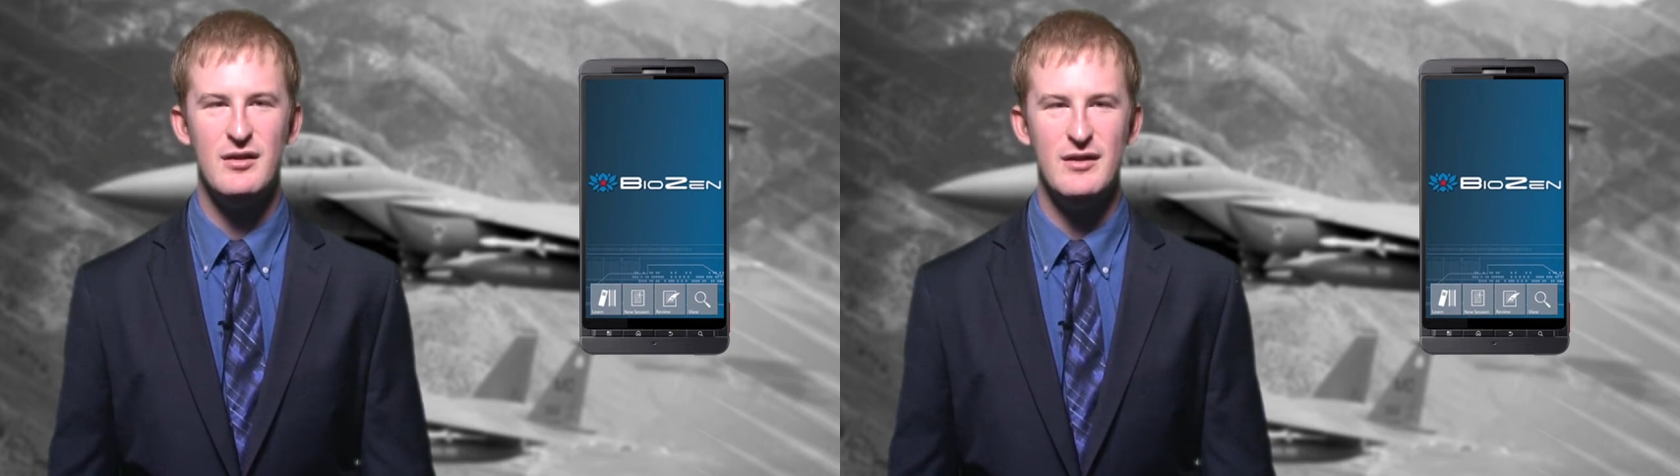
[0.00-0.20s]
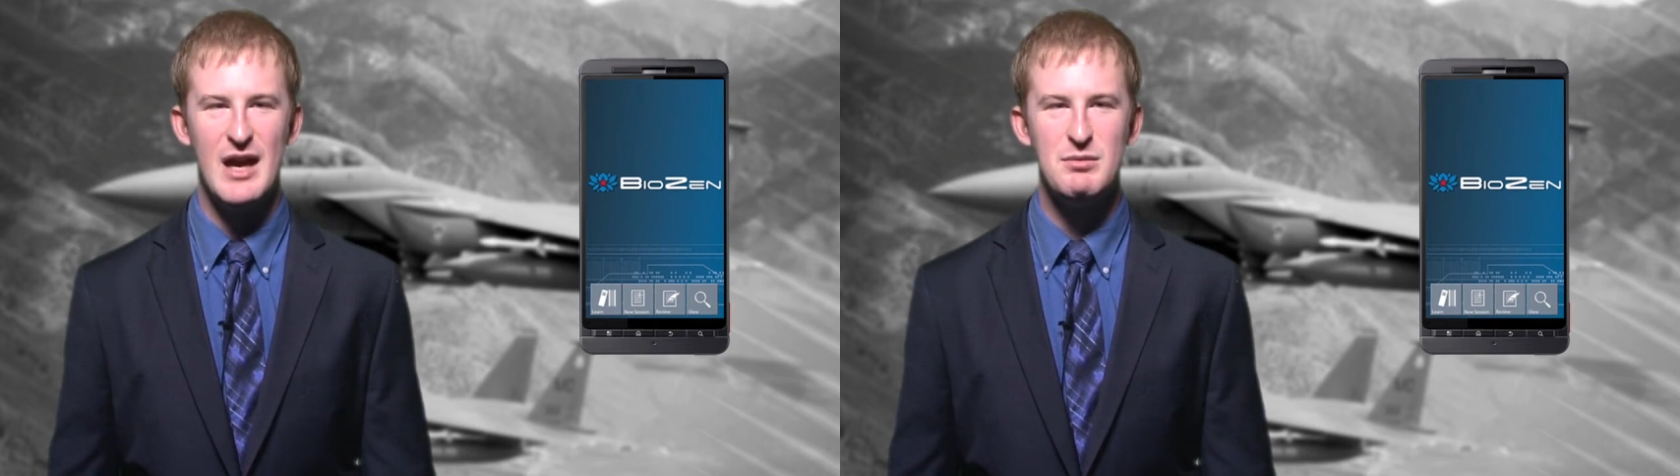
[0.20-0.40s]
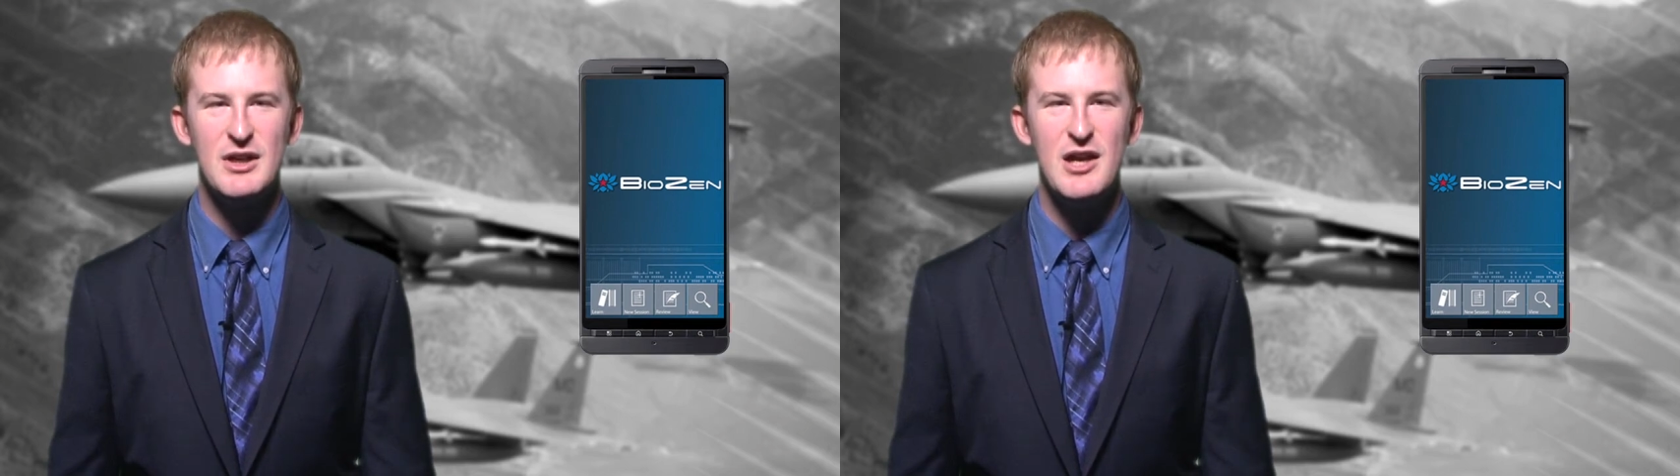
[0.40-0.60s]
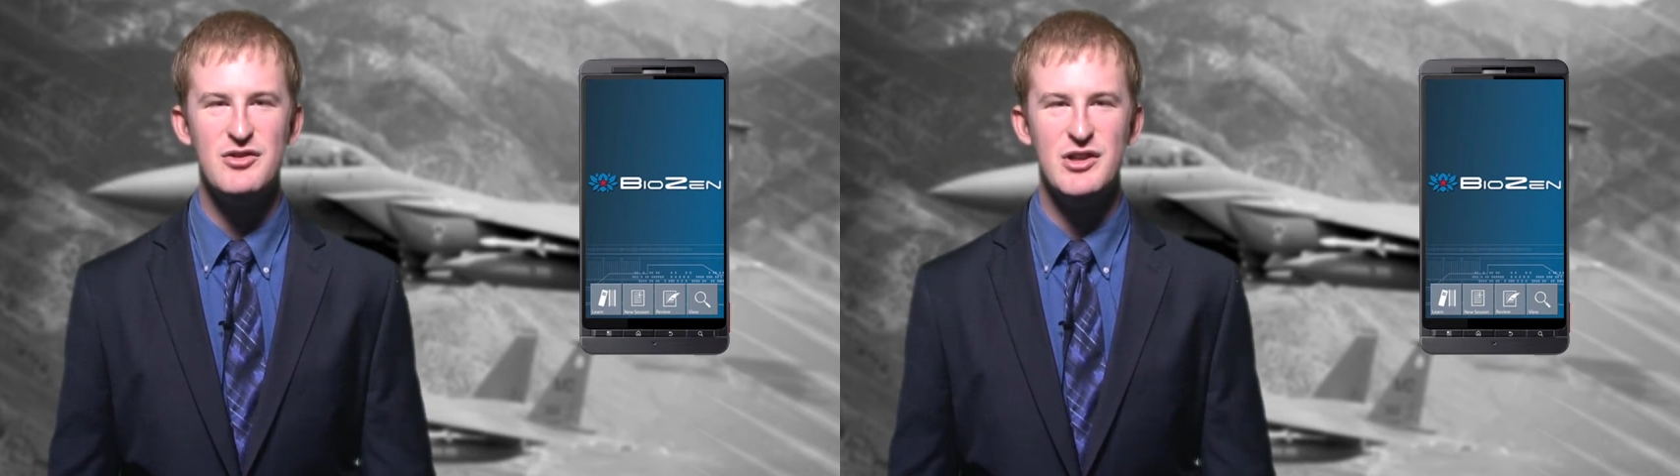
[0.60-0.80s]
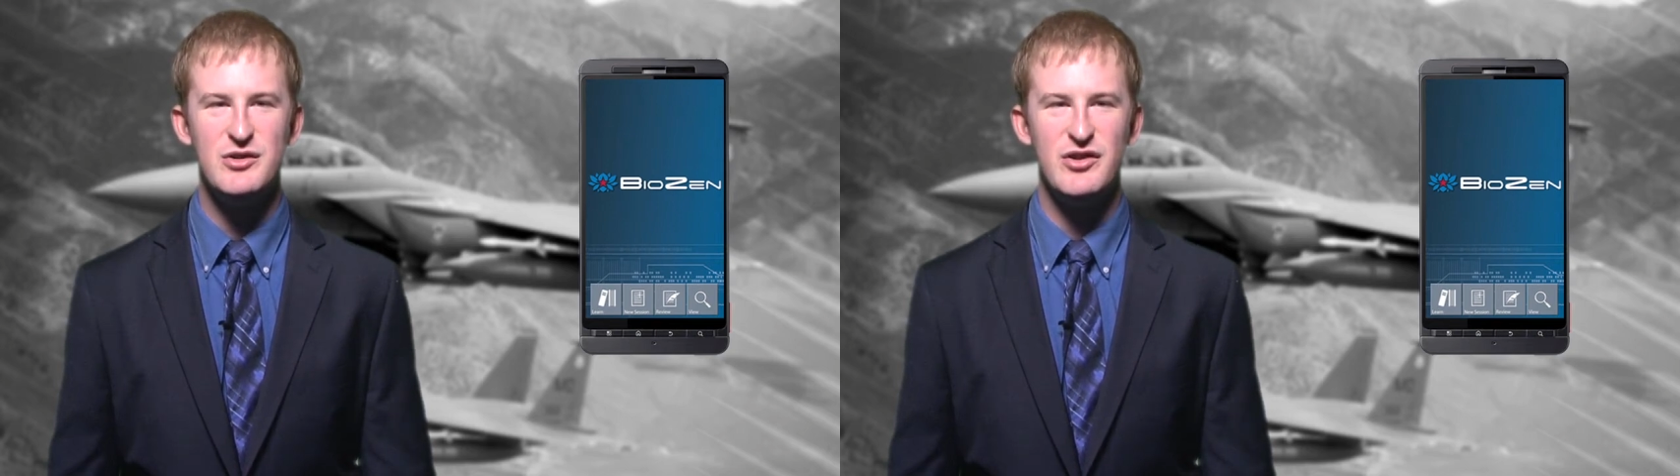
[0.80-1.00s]
The
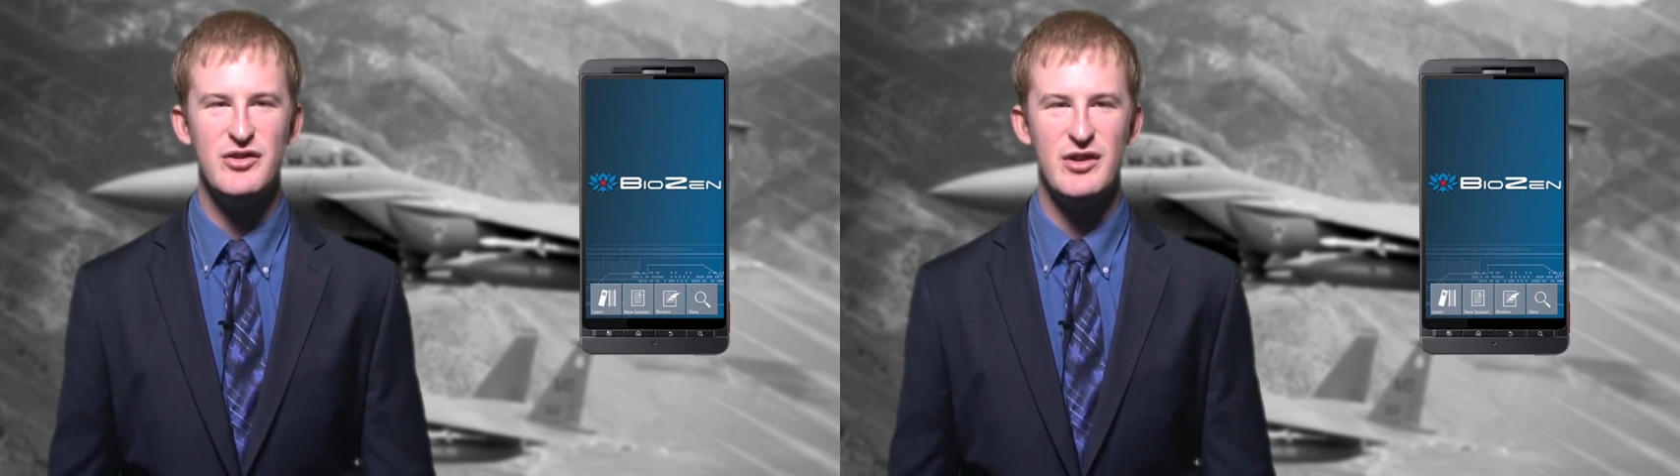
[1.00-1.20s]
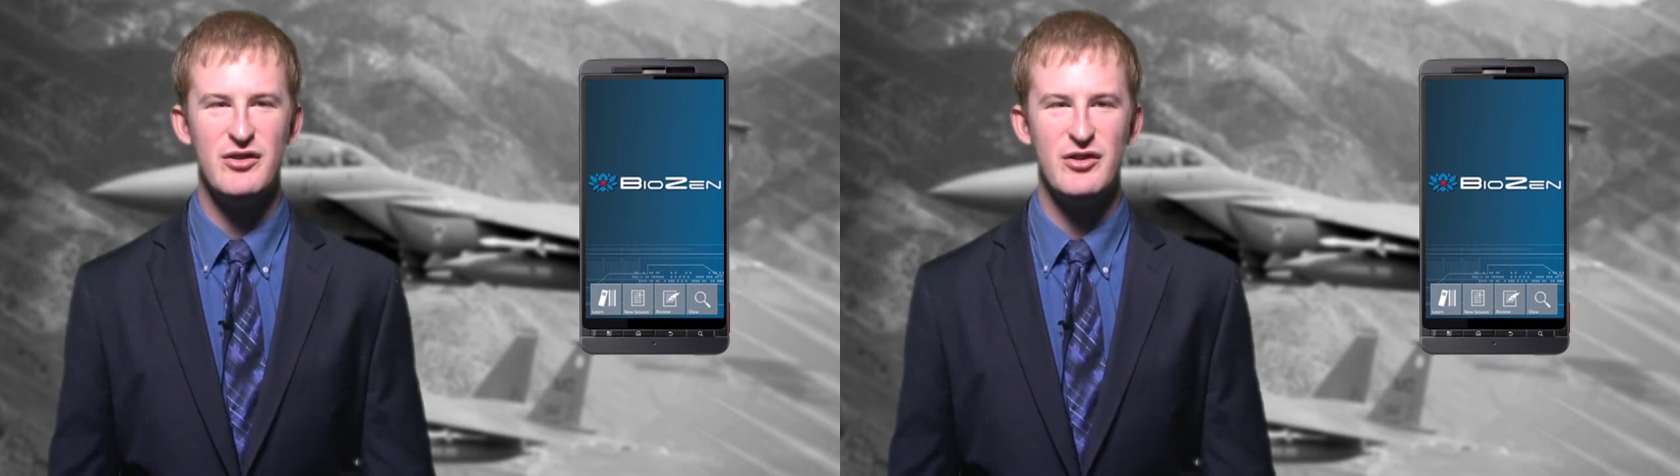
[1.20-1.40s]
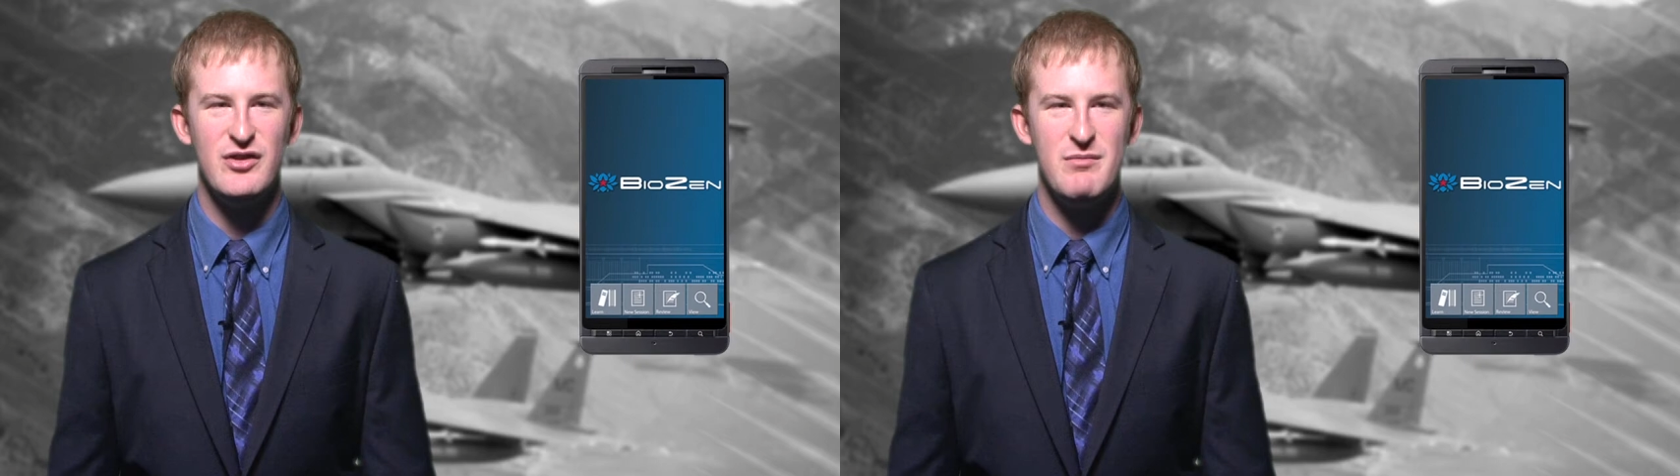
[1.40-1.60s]
application uses sensors